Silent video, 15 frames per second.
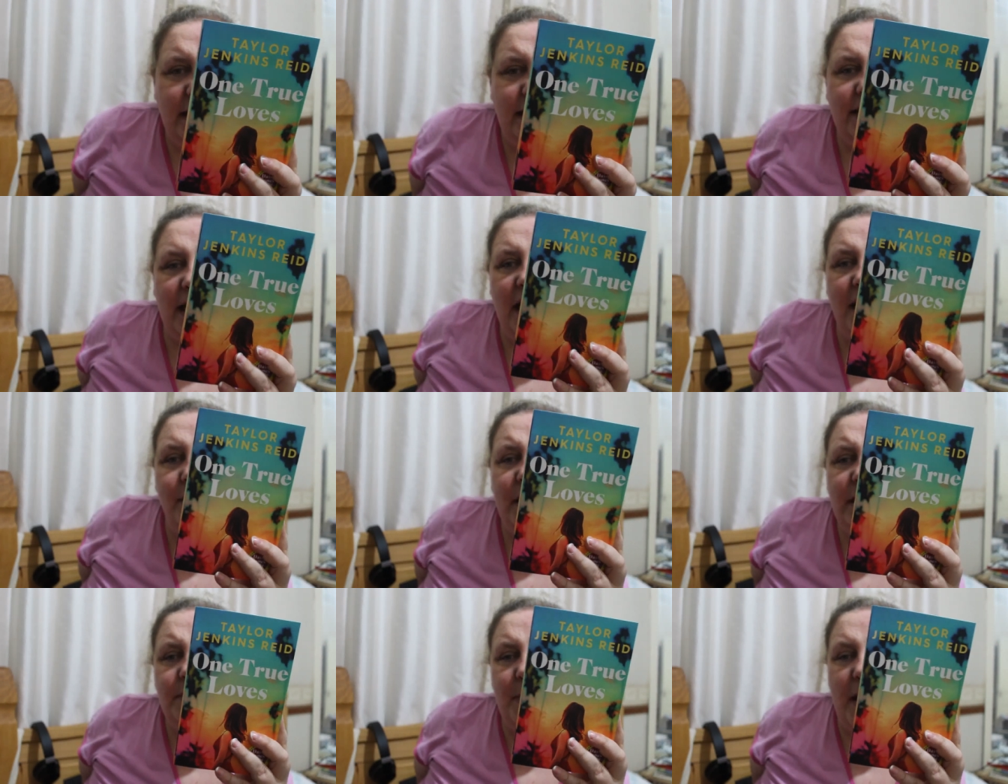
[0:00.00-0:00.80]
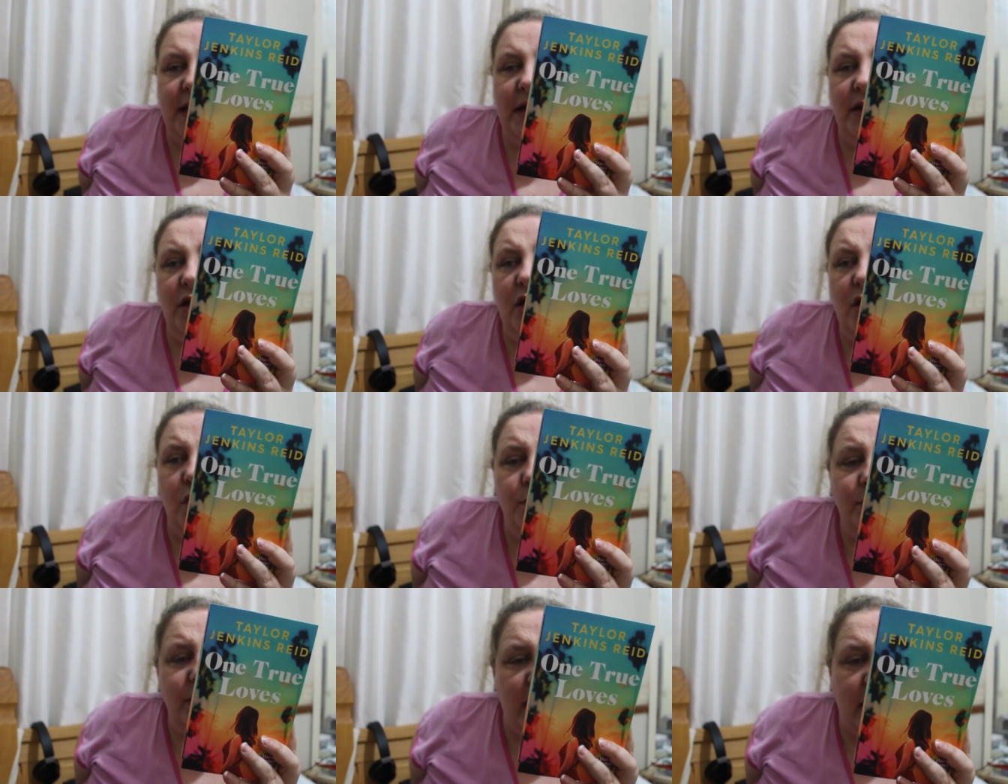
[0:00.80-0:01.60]
later, Emma is back in her
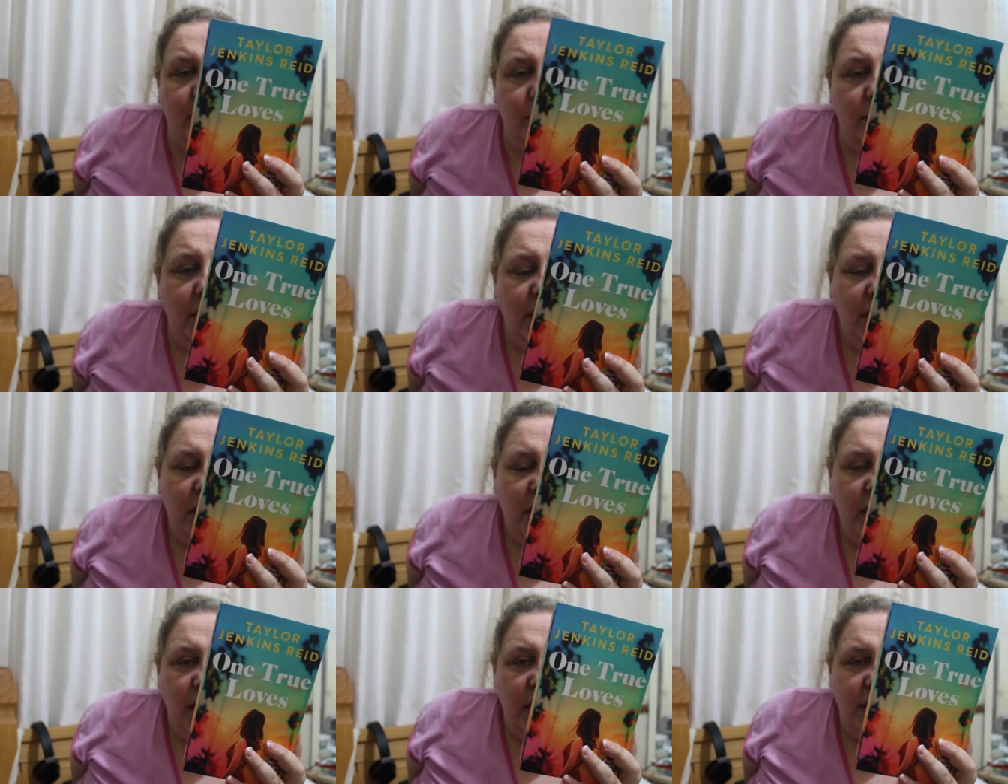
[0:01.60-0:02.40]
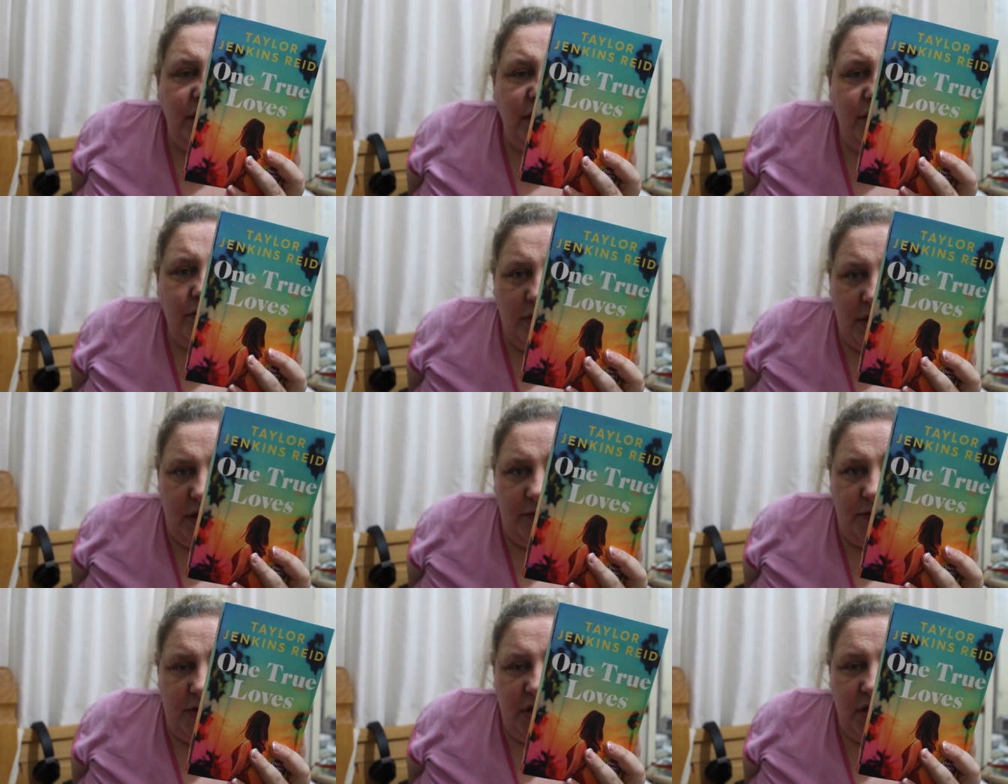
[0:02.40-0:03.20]
hometown. She's
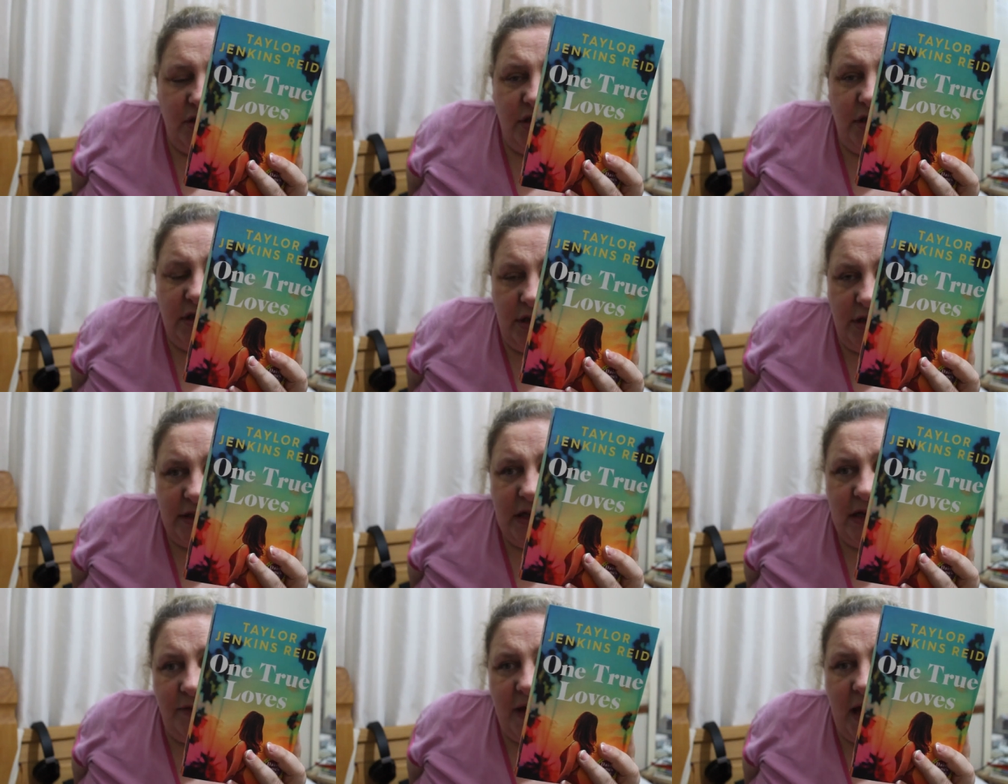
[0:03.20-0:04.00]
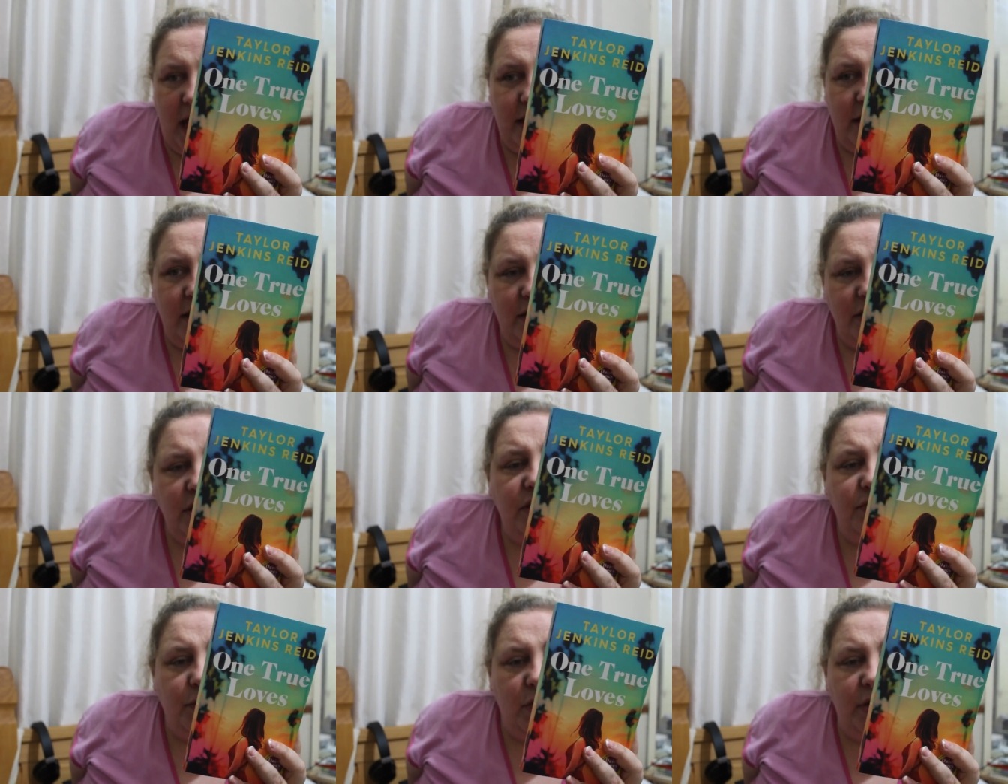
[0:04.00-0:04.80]
grieved. She's learned to live again.
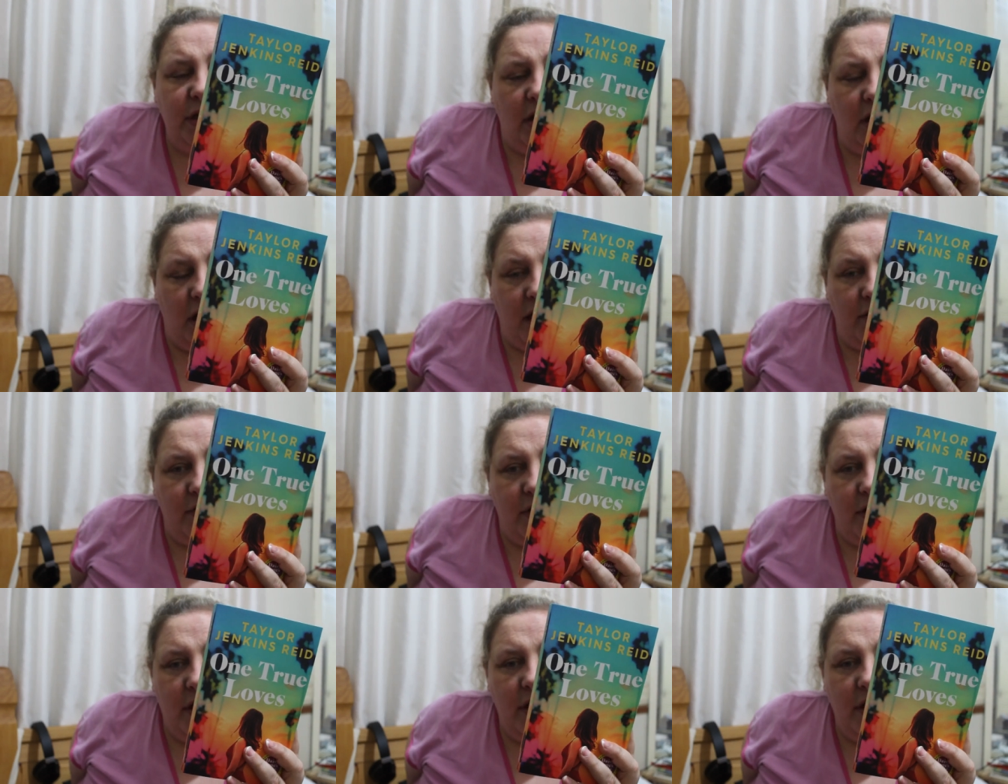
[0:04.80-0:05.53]
She's fallen in love.